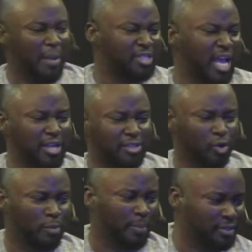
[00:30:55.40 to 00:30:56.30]
it will come to
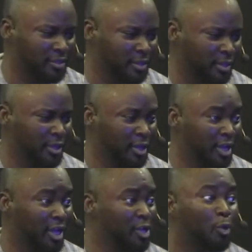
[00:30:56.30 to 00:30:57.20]
pass.
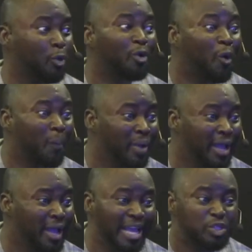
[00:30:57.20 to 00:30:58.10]
It won't come.
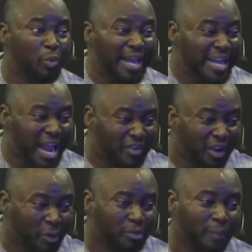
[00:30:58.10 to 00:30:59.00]
It will never
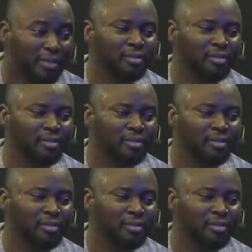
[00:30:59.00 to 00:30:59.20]
come to pass.